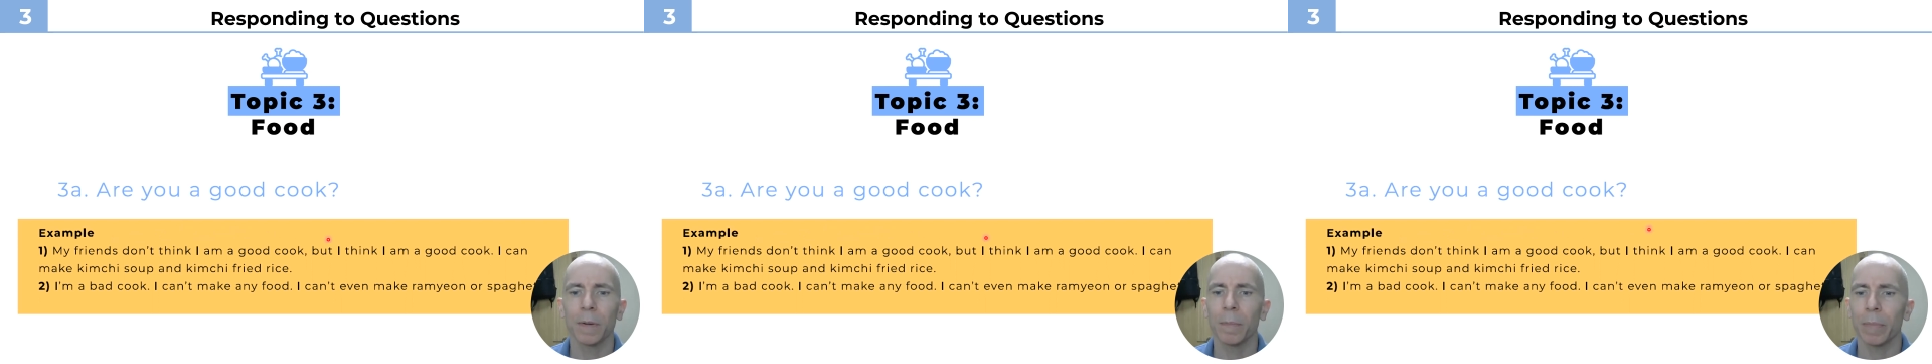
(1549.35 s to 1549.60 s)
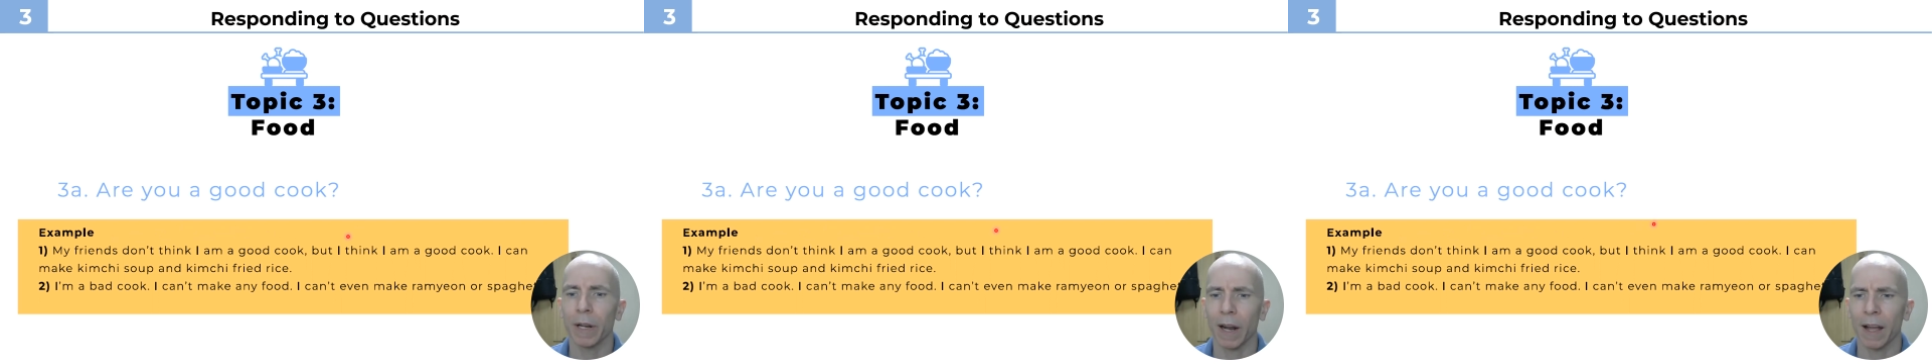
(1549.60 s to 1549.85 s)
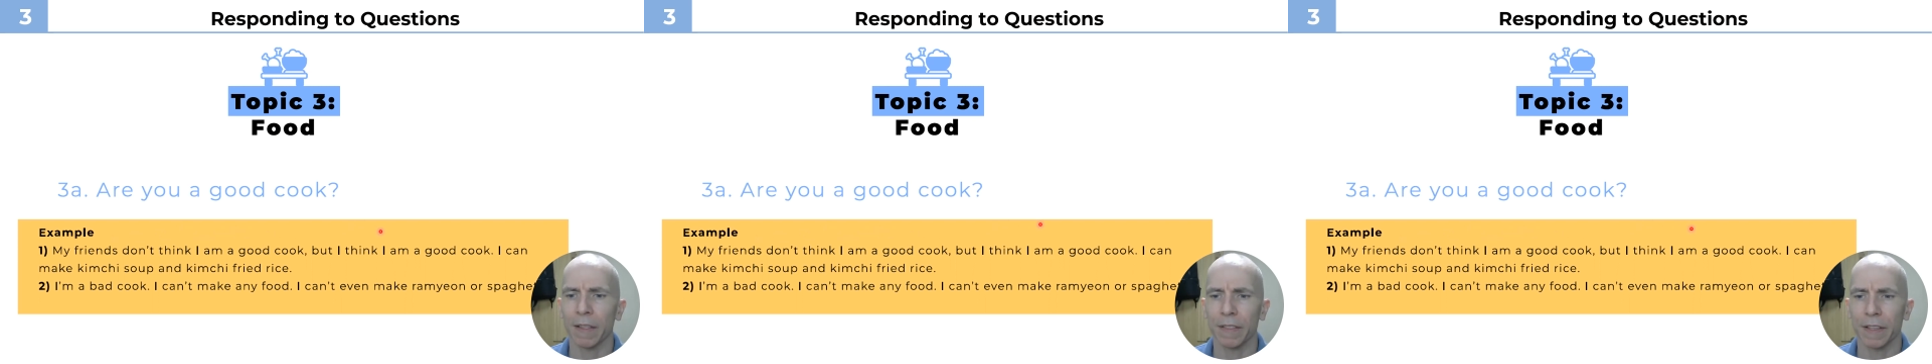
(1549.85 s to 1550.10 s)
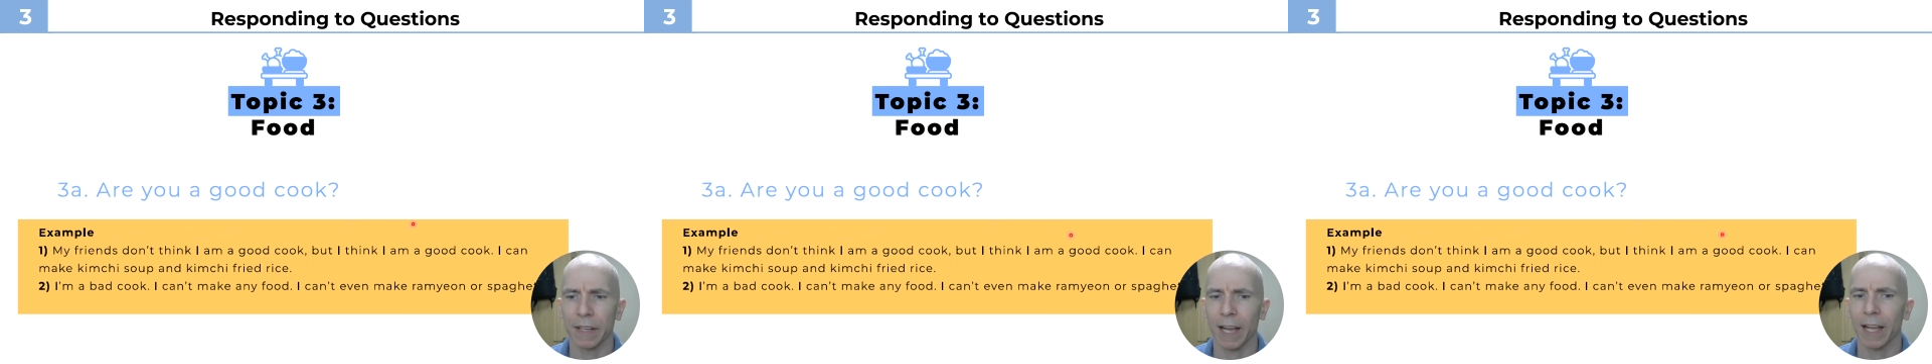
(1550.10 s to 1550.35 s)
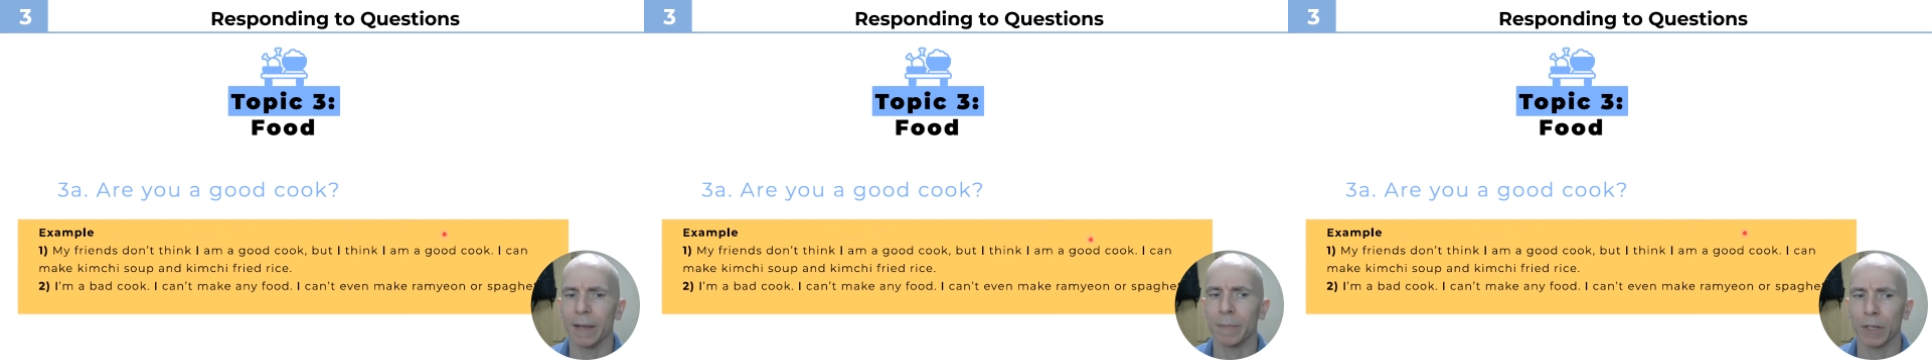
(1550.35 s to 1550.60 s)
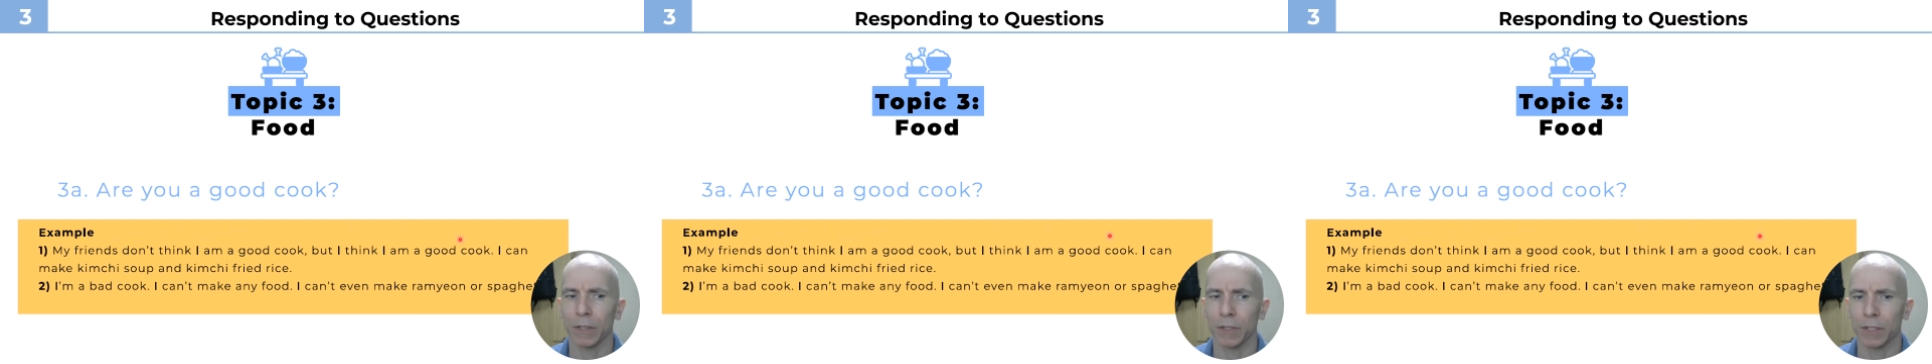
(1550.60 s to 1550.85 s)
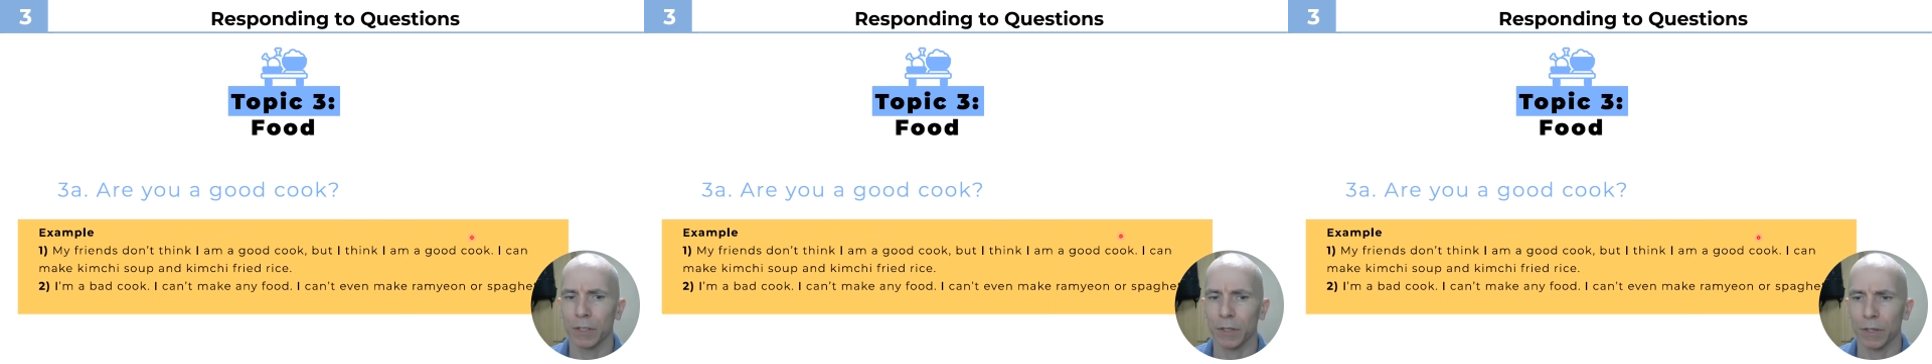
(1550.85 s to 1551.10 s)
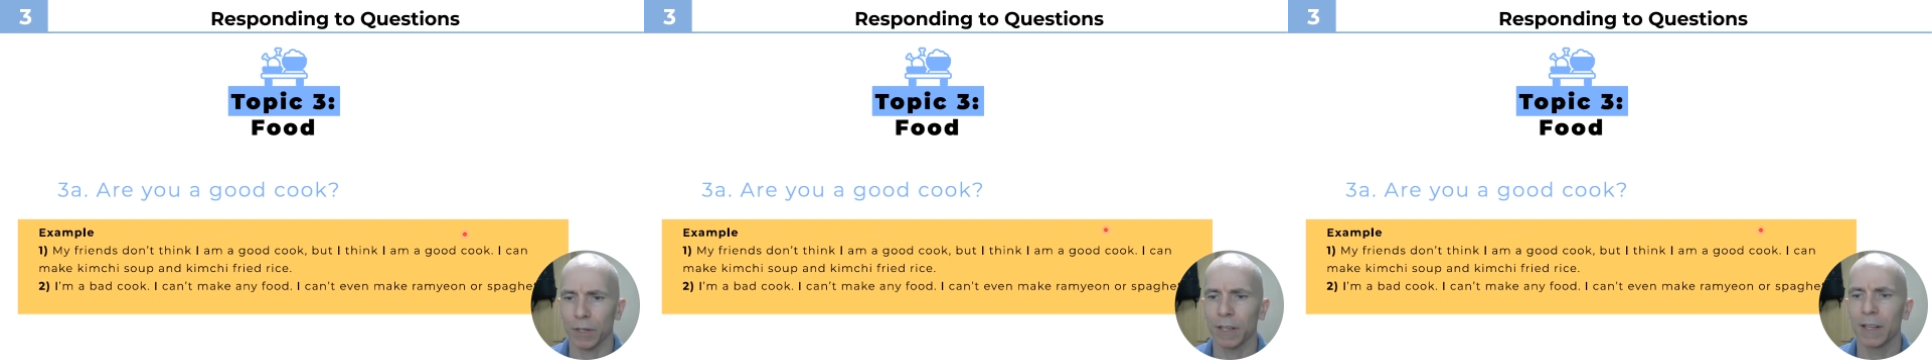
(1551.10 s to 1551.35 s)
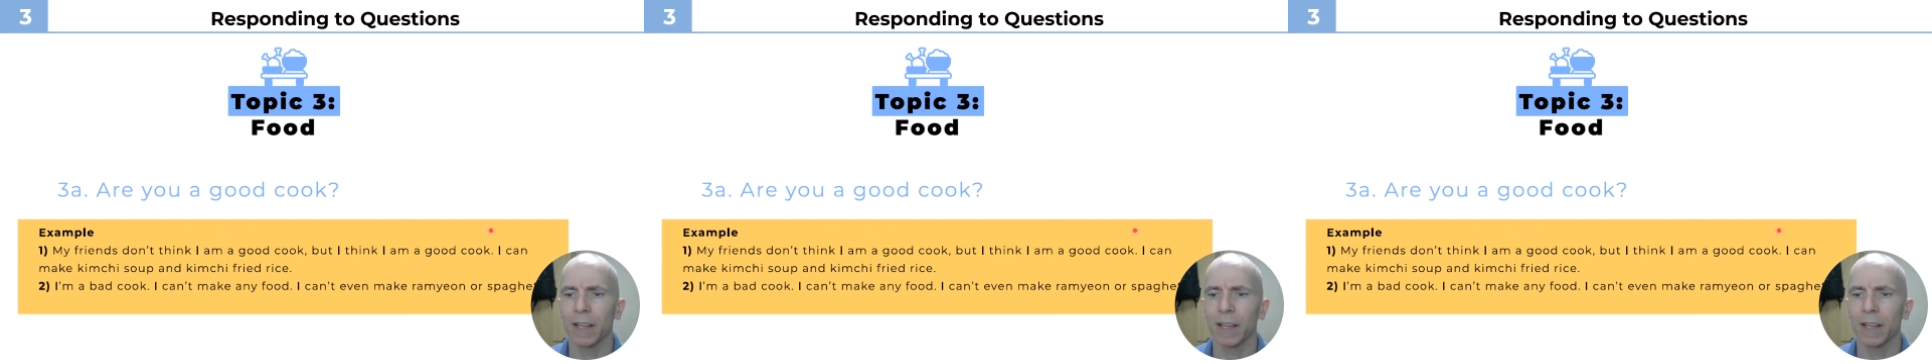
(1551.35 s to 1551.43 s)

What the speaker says: but I think I am a good cook.